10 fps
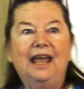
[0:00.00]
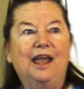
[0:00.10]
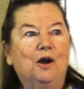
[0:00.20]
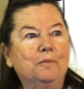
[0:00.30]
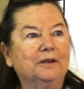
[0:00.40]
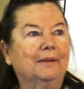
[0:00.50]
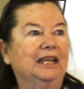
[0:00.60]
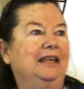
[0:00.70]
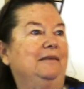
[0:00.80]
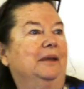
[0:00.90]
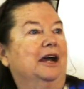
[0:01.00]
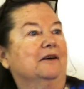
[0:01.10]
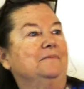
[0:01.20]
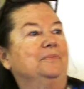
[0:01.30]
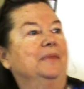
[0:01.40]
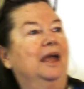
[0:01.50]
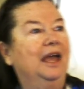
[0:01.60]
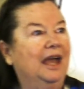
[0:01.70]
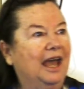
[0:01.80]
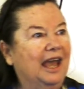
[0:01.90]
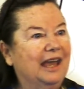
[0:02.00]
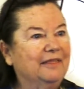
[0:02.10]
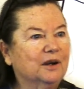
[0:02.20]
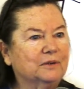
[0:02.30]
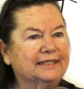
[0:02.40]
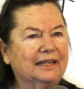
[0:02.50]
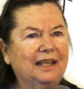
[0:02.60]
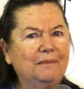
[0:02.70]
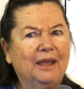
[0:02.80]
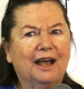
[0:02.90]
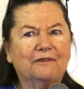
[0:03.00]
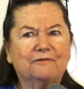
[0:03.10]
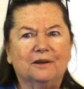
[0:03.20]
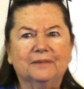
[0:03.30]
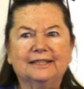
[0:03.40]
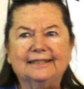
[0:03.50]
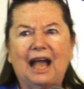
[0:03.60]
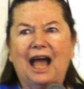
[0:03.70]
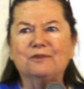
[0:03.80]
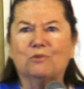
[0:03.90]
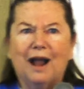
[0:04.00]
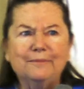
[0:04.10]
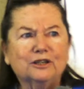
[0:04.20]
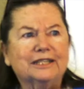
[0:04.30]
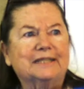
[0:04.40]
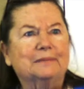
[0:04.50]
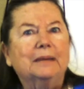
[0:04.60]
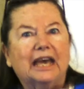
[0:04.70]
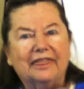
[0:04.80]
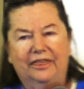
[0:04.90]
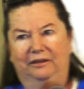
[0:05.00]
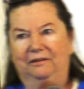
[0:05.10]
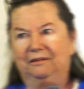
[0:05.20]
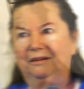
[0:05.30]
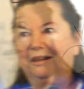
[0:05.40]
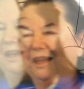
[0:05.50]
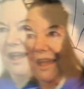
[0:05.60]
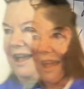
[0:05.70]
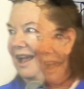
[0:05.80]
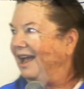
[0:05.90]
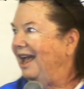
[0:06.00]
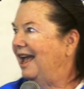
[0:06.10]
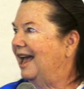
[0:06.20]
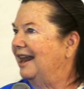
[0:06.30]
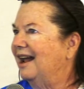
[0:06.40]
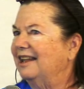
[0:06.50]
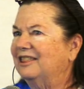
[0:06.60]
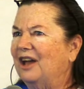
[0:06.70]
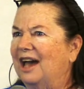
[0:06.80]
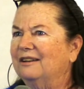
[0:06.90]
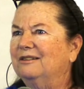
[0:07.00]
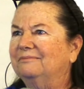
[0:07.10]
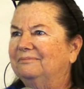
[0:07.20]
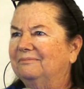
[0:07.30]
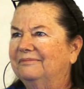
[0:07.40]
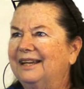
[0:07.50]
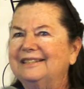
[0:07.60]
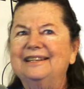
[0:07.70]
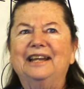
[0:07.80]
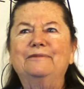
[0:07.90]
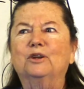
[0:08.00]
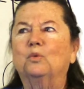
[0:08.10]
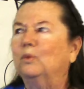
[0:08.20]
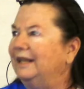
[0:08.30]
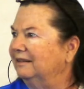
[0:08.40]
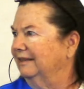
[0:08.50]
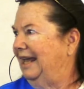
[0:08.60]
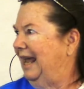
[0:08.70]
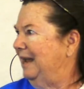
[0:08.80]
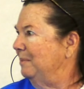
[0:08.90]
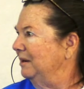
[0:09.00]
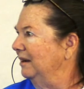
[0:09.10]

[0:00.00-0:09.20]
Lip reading: I opened my email, and there was an email from this guy, Robert Smith. And I thought, that's not even a real name.